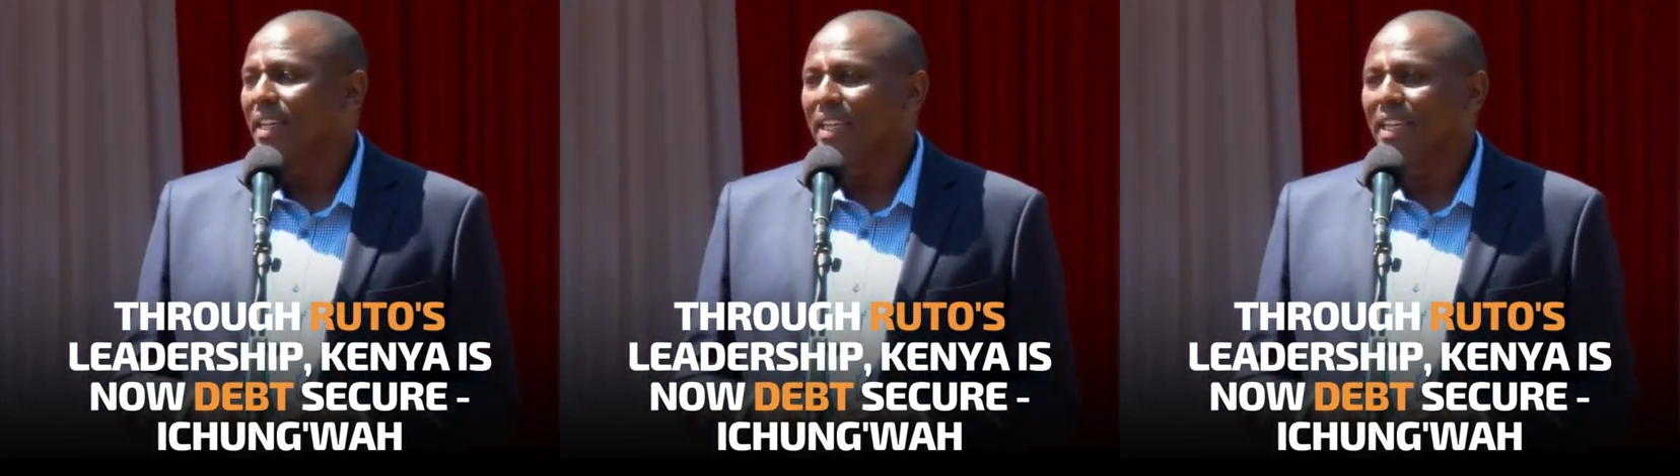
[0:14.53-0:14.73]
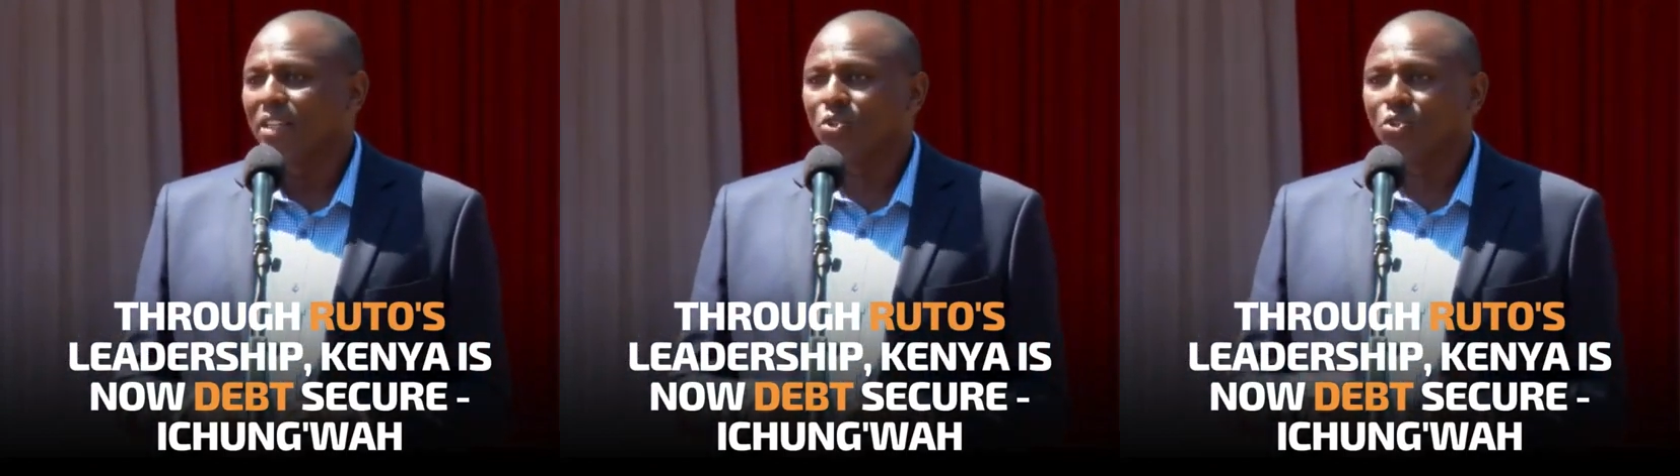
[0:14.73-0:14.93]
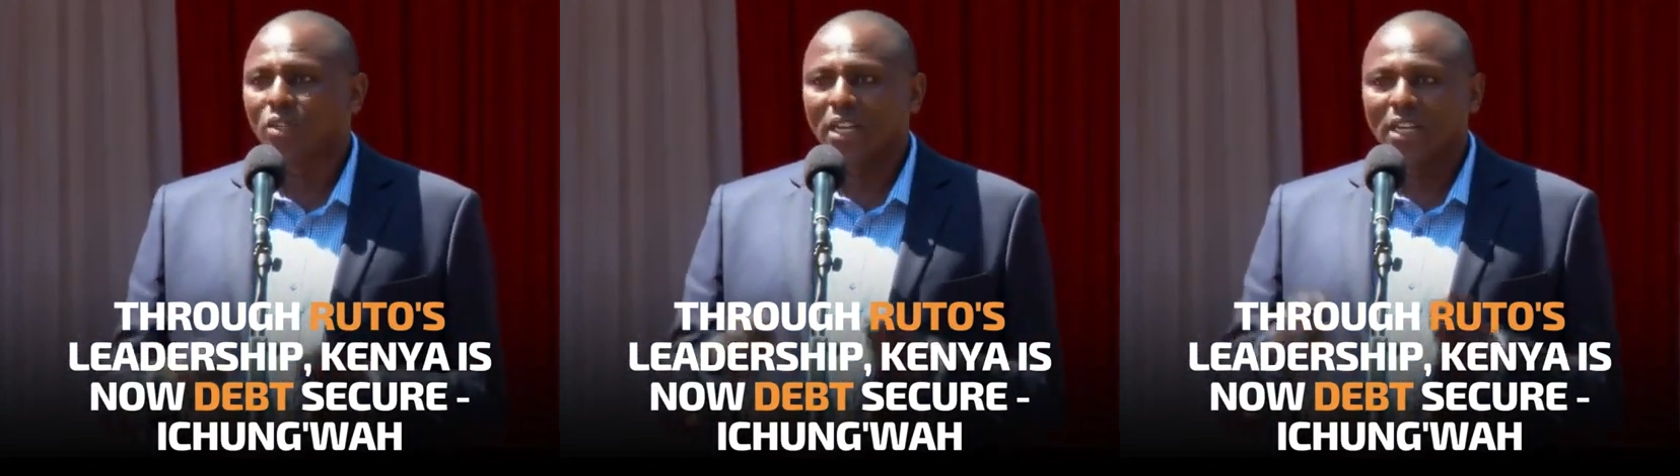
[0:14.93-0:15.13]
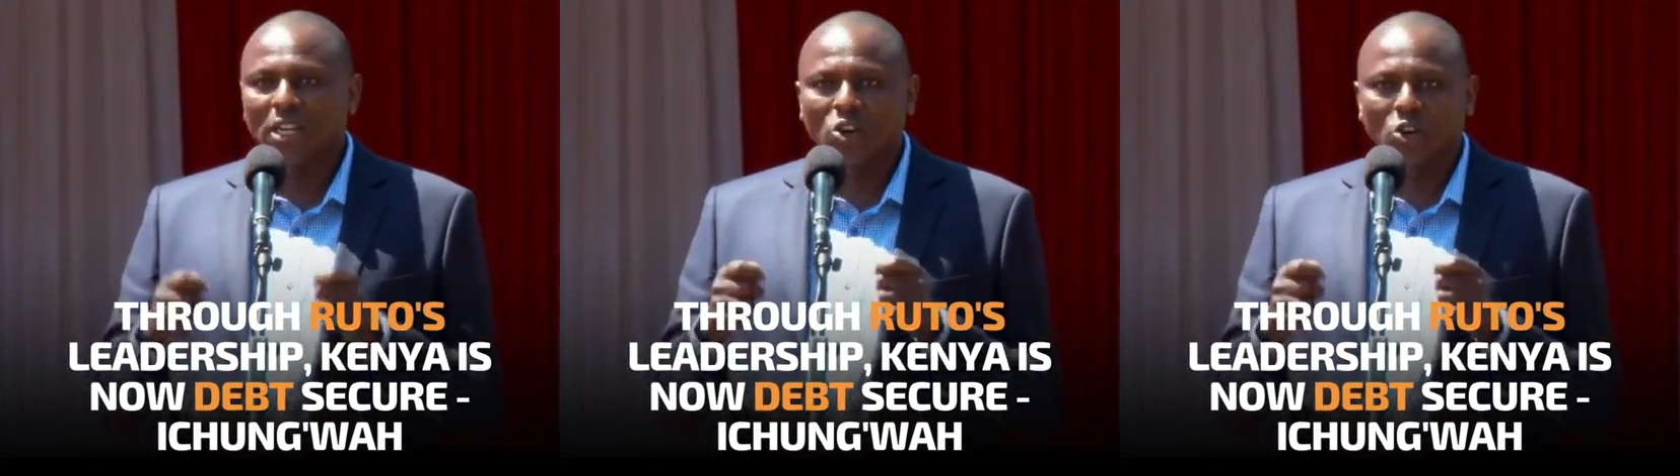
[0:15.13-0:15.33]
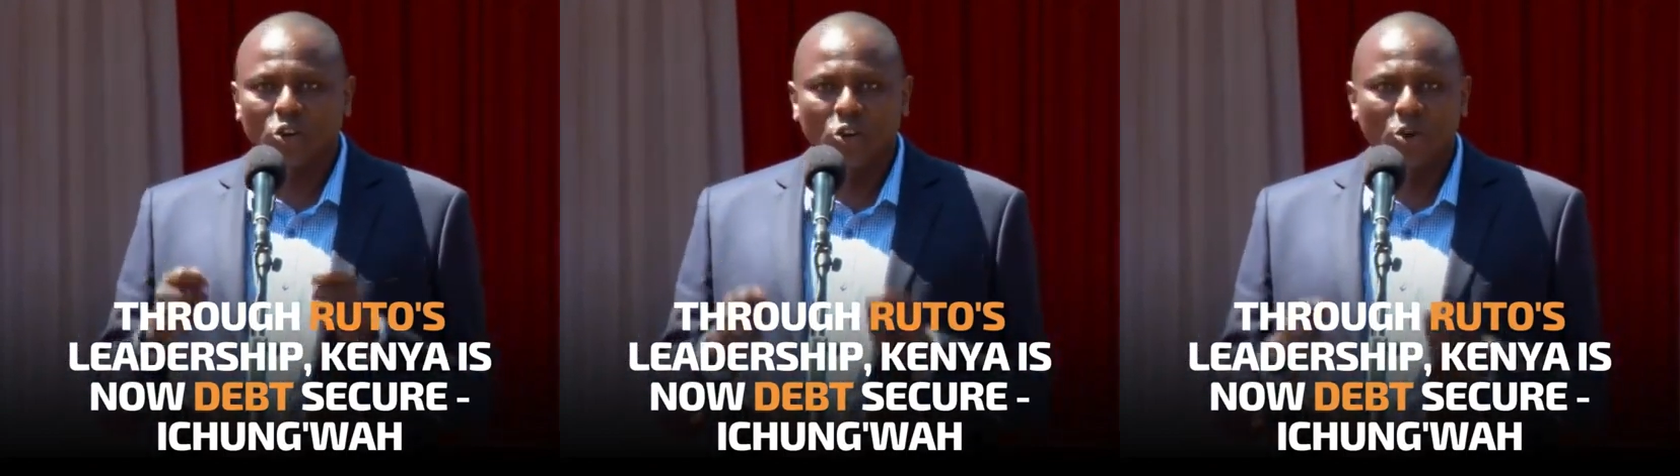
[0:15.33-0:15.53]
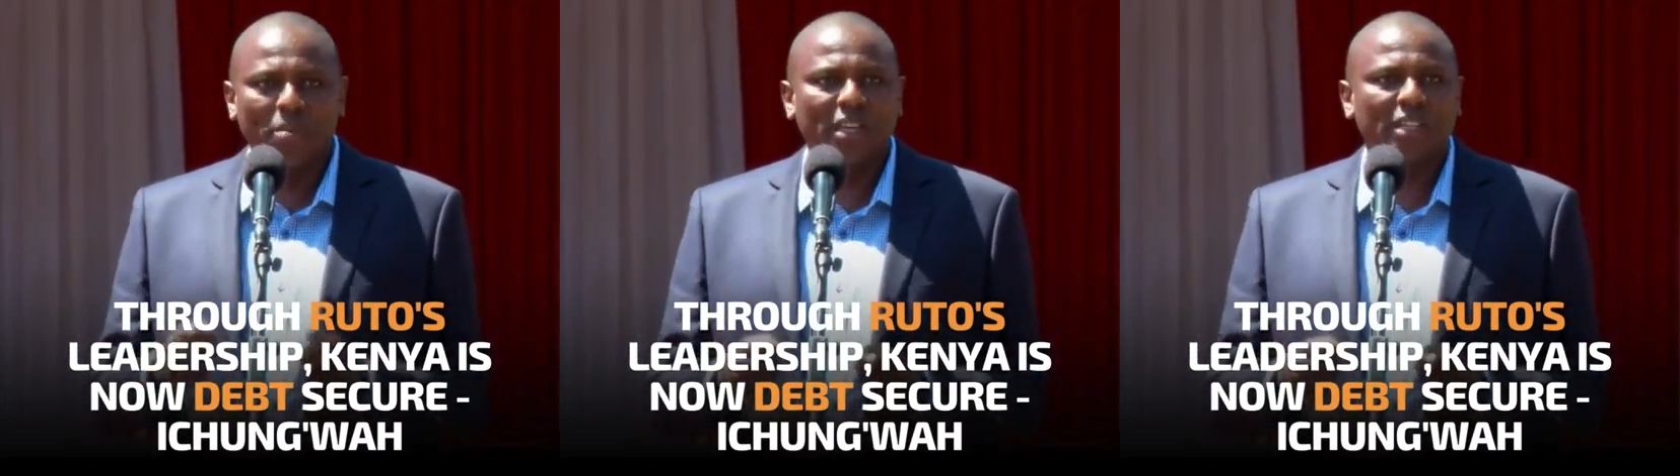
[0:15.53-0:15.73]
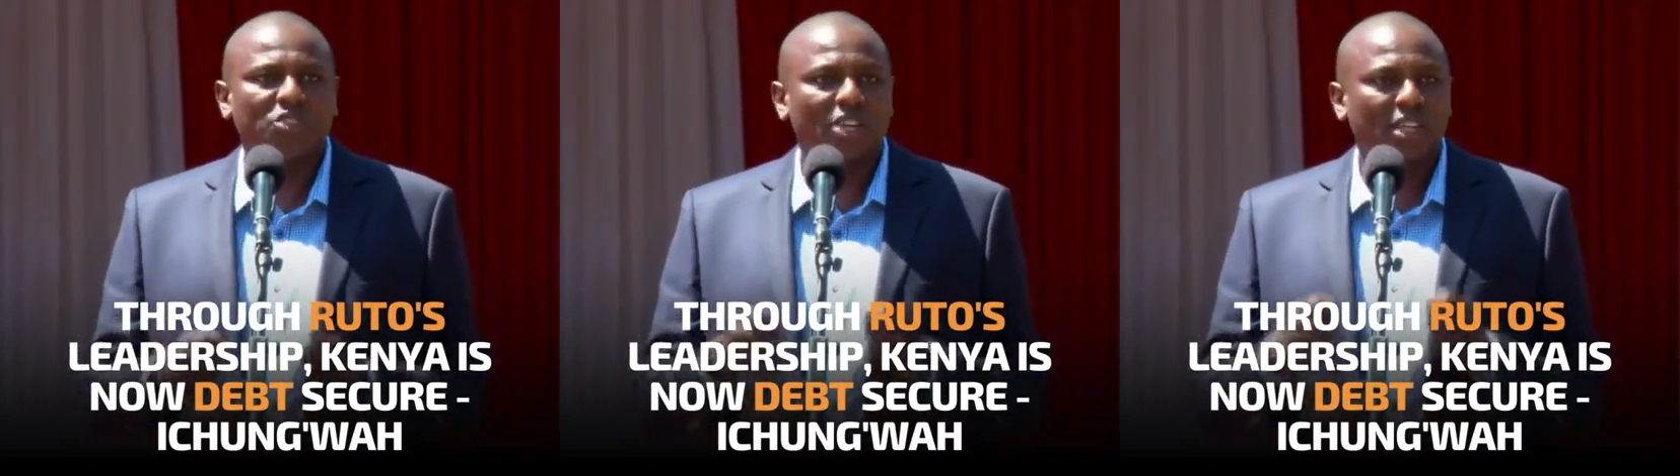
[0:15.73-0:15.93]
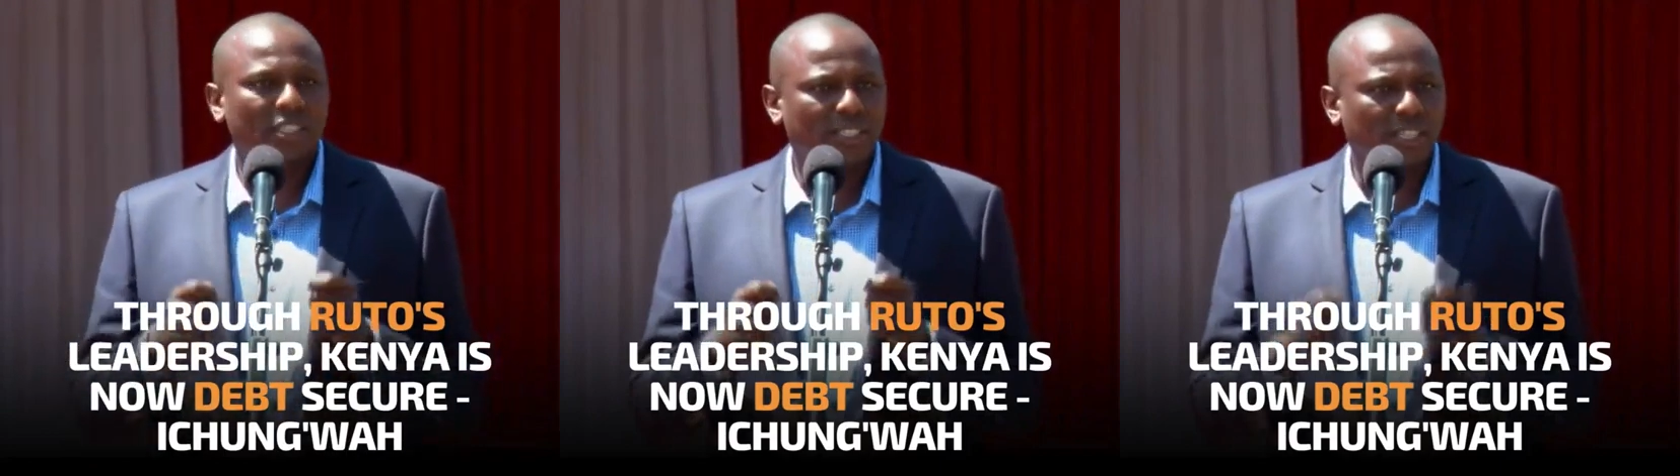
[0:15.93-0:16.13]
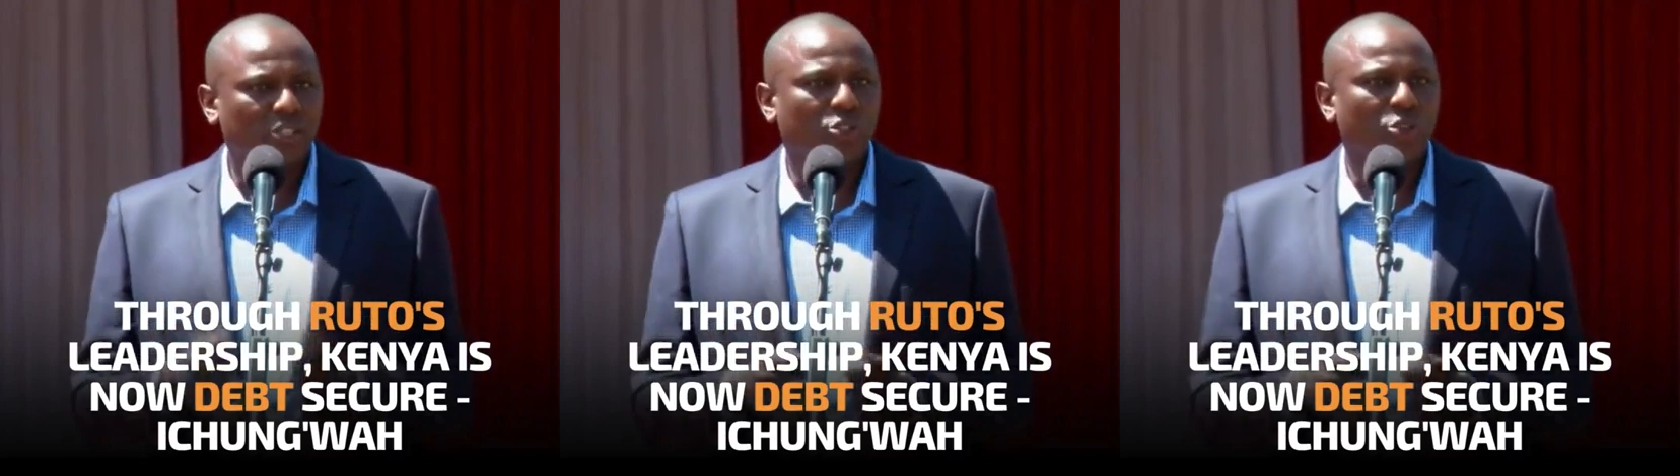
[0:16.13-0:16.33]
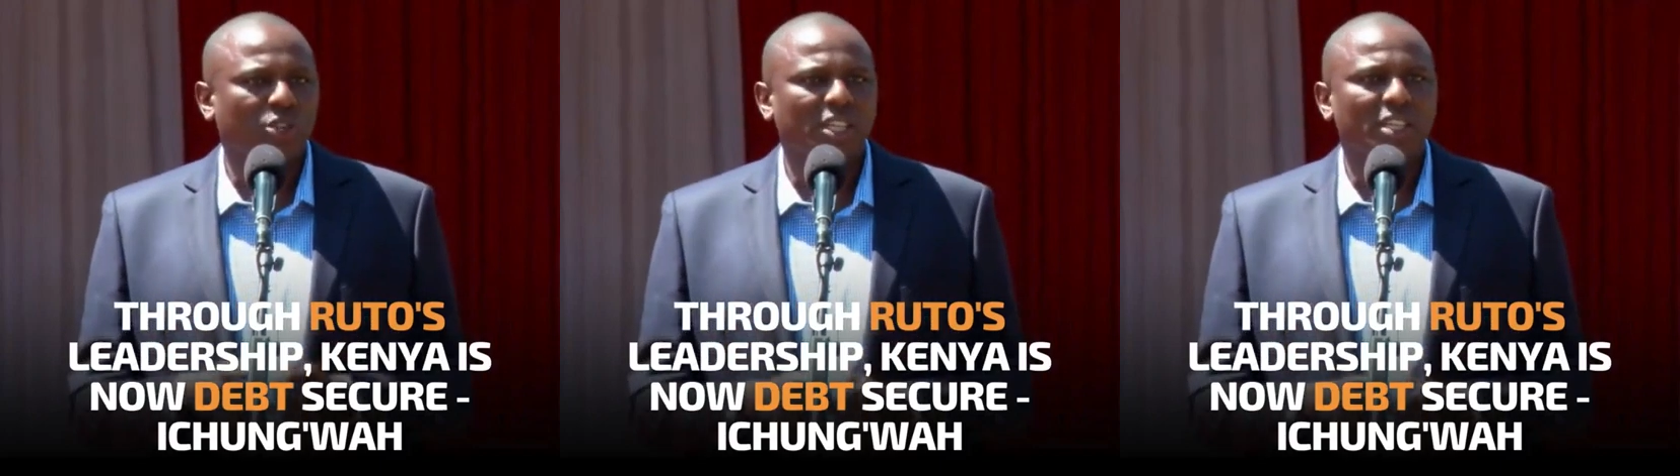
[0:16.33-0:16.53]
is on an economic
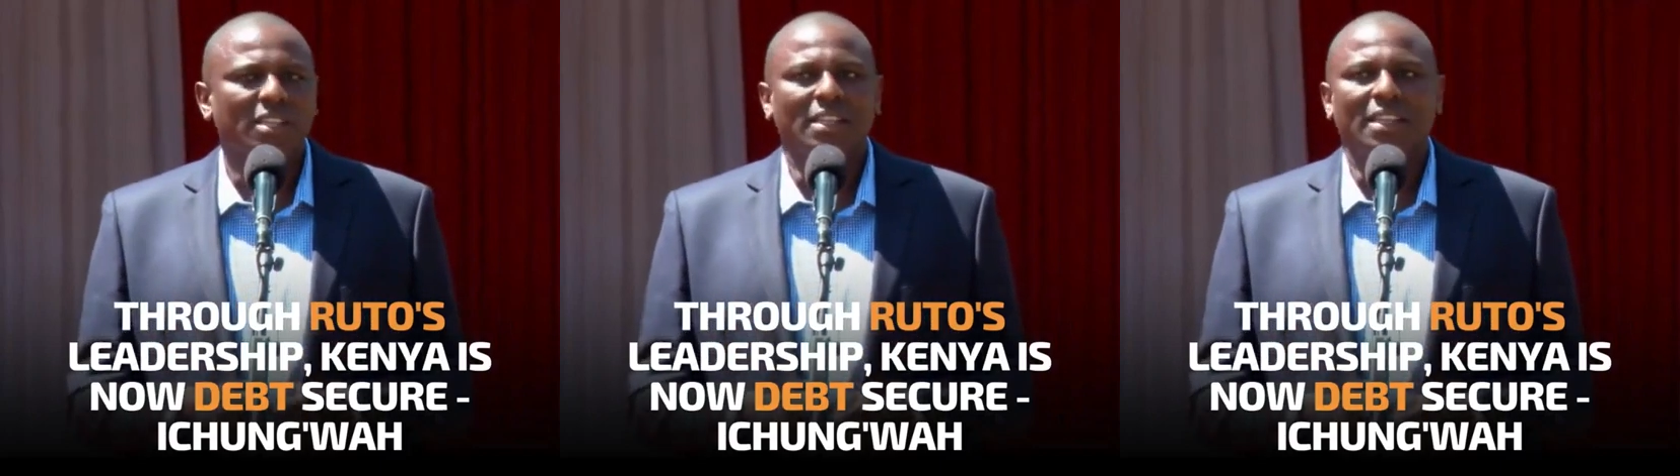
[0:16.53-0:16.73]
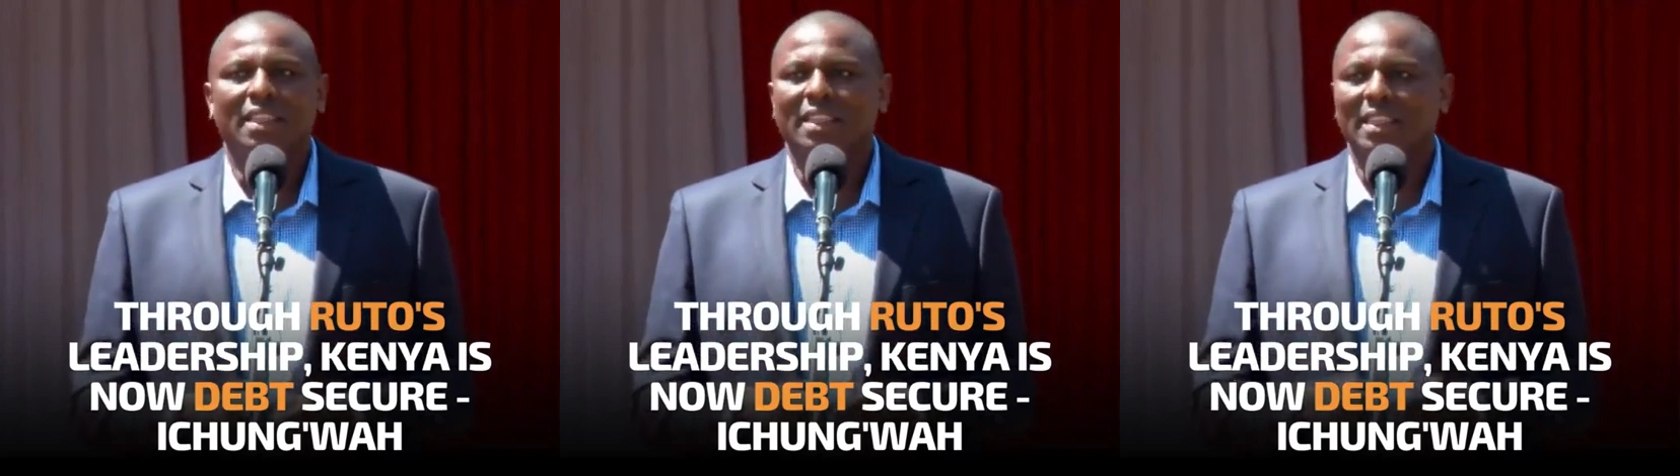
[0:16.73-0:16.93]
trajectory